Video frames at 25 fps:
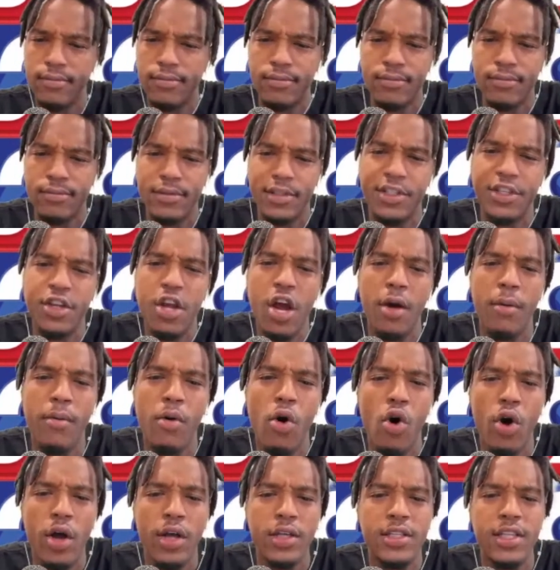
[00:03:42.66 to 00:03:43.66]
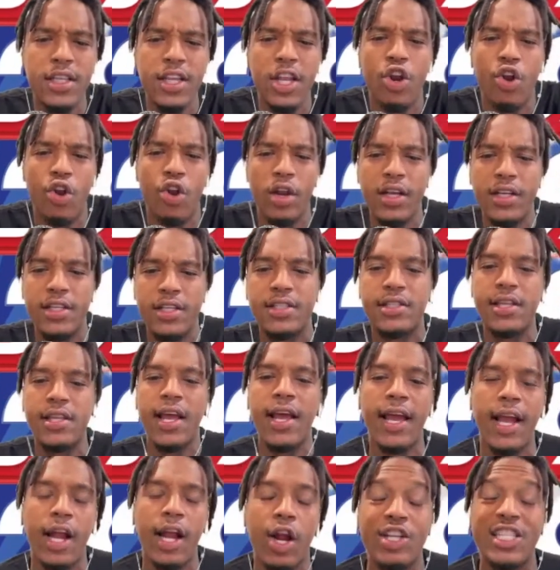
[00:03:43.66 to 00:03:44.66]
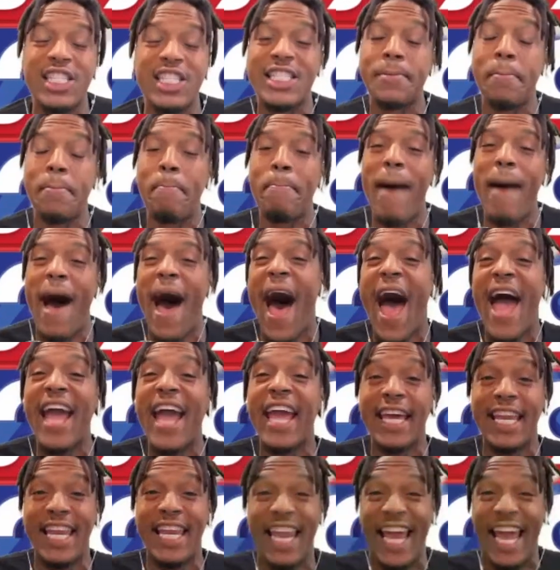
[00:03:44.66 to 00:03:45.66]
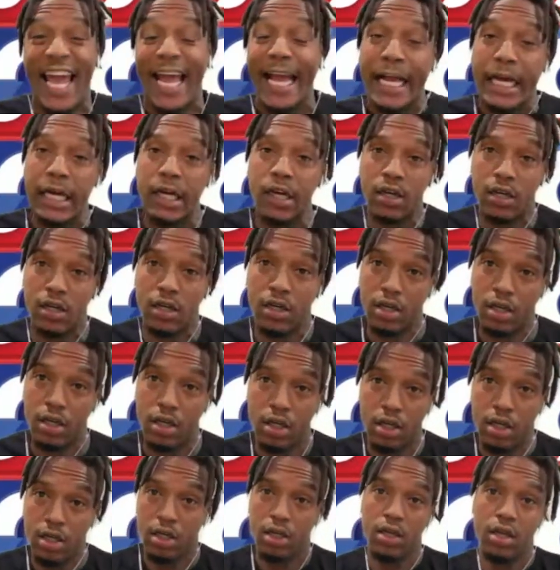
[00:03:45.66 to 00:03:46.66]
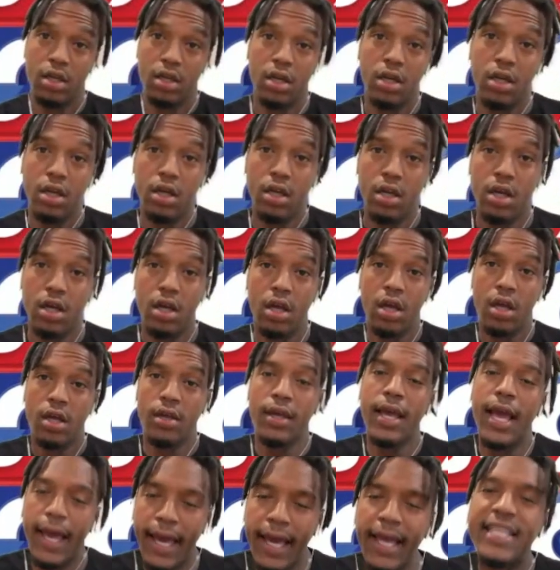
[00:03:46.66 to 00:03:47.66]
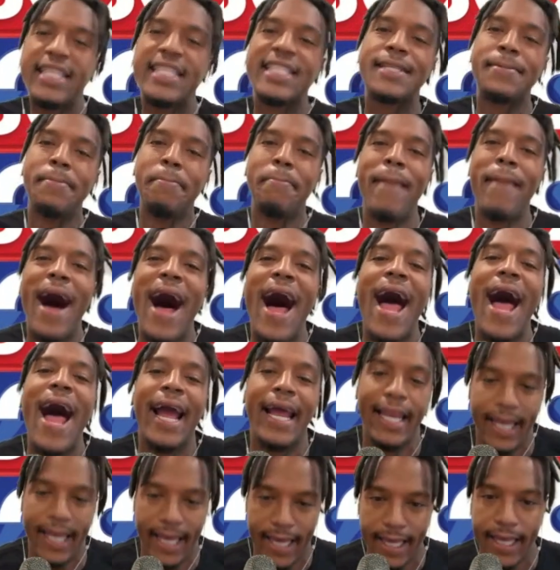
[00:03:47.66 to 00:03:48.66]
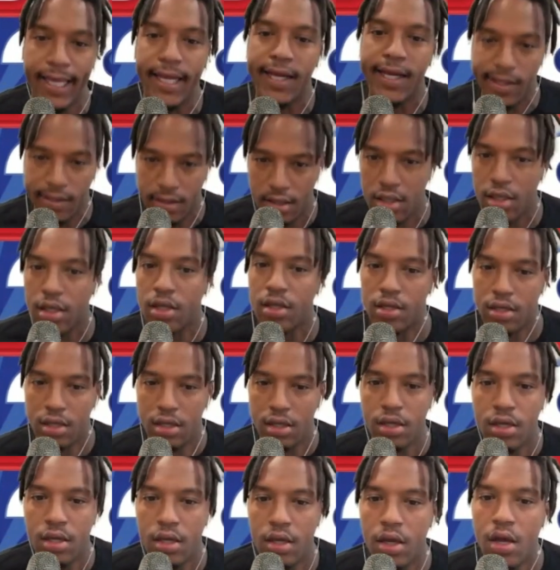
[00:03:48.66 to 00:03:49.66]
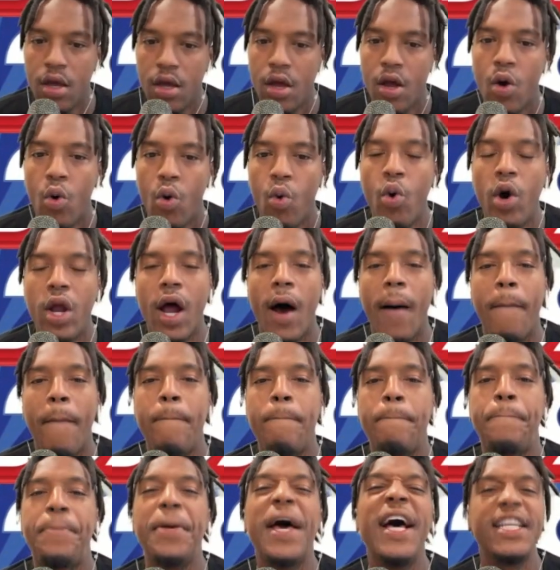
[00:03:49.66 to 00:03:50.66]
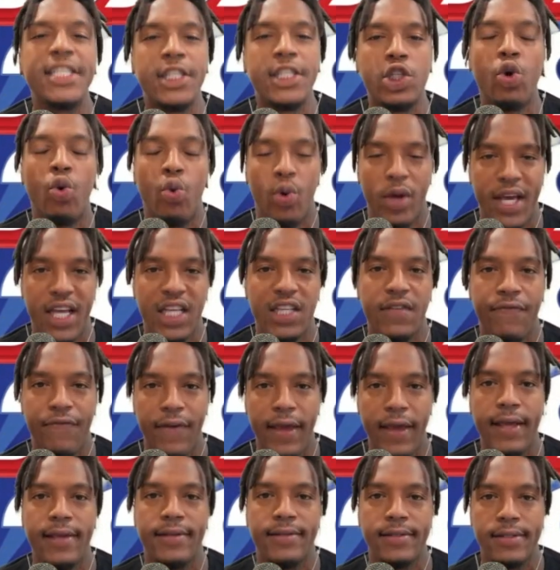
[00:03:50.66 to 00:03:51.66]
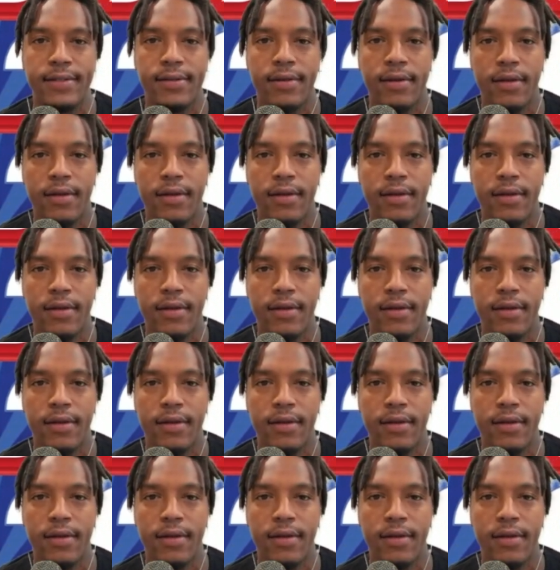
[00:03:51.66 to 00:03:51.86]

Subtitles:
This young boy is literally sitting here smiling. Yeah, he's smiling with a pistol in his face.